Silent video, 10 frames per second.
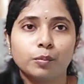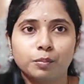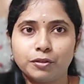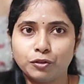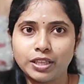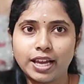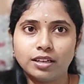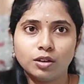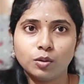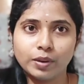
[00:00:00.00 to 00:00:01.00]
Before
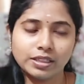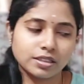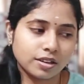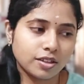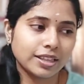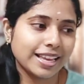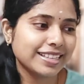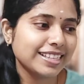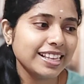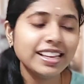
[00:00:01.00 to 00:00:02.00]
that, we'll turn on the
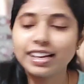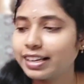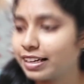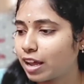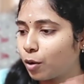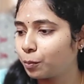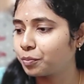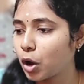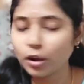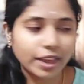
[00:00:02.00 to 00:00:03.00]
AC. Now,
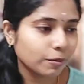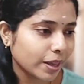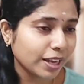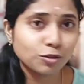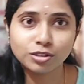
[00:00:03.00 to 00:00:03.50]
okay, where to